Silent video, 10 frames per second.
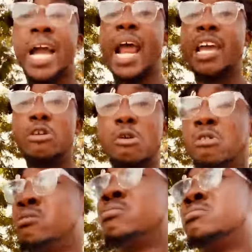what can I
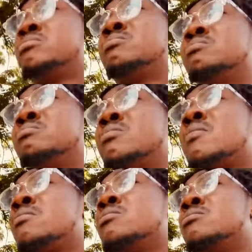do?
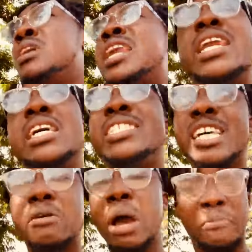Other than
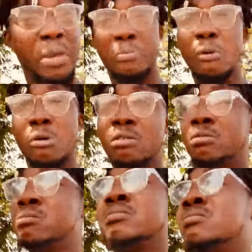tell my people,